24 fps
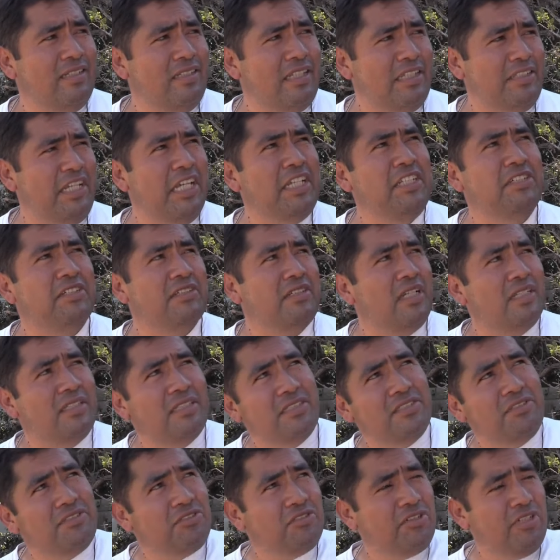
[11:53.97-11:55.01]
the danger that
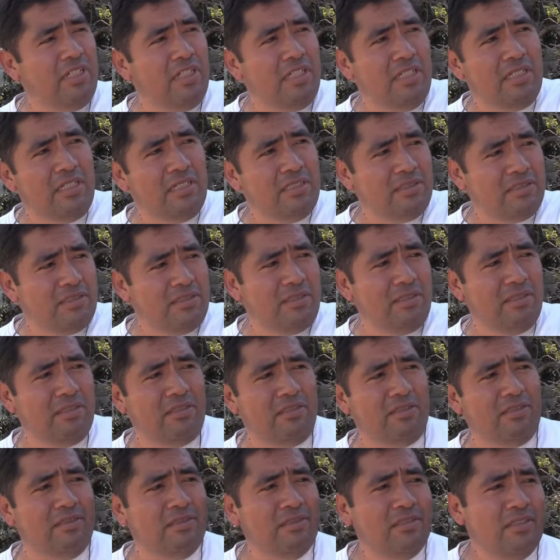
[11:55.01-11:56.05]
this tree
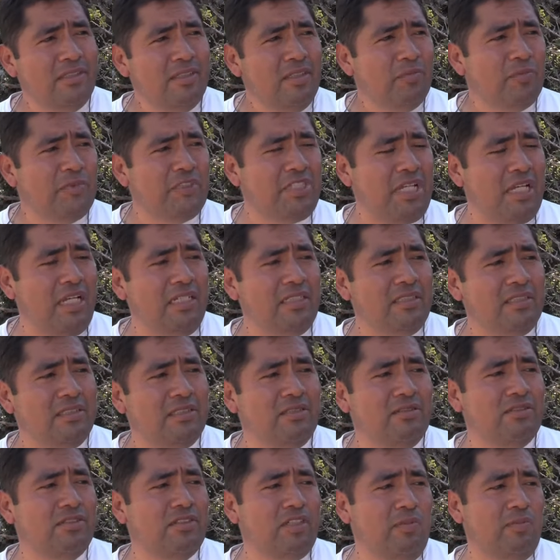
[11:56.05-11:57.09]
still presents
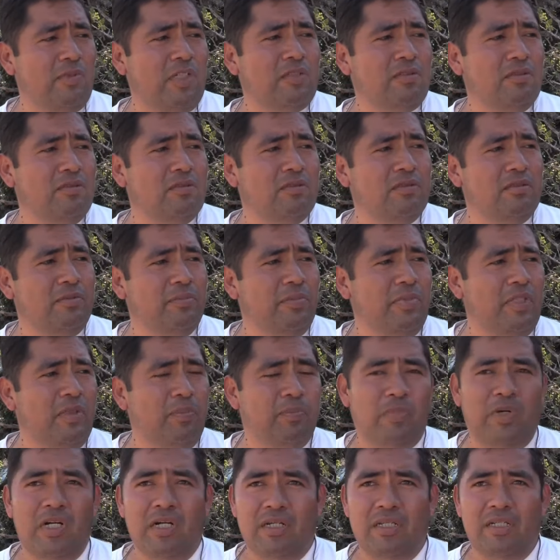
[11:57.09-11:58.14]
to someone who could be
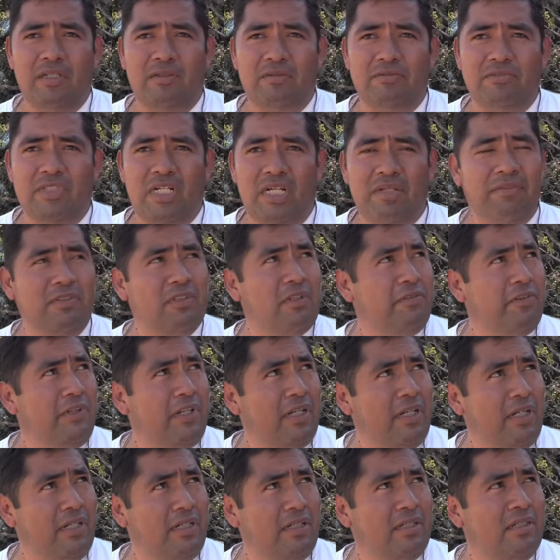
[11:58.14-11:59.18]
parking or driving over
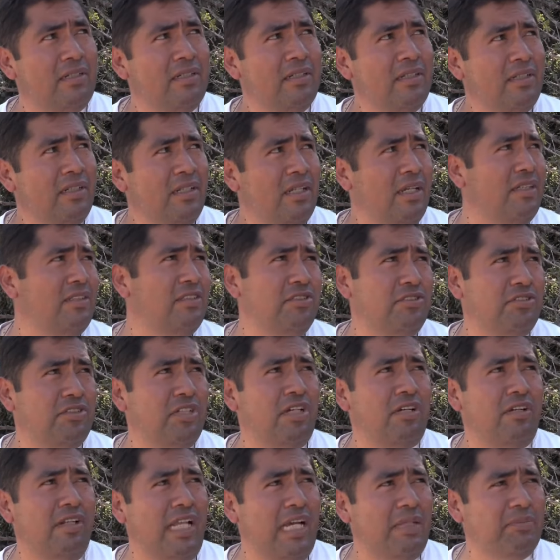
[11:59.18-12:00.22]
here and this
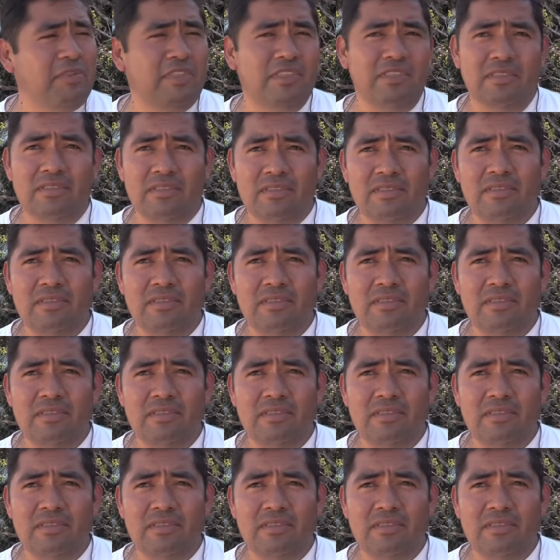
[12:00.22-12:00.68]
tree collapsing.